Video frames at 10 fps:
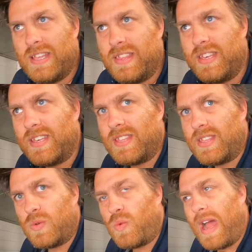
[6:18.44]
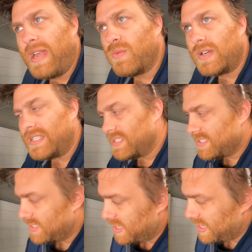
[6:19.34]
the white
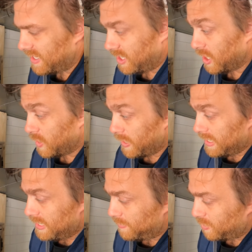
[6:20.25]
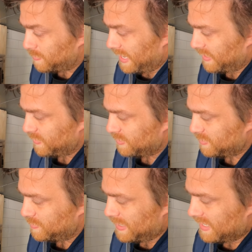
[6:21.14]
ones that go in typical
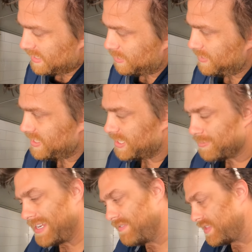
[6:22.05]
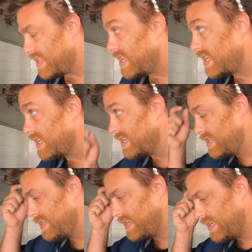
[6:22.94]
bathrooms being a little bit thinner, but even then,
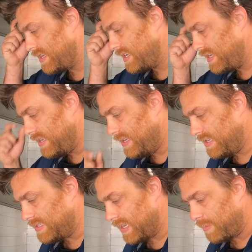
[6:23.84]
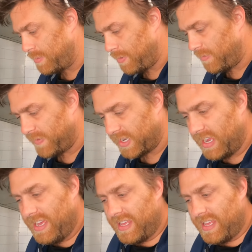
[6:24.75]
it's not gonna be perfect.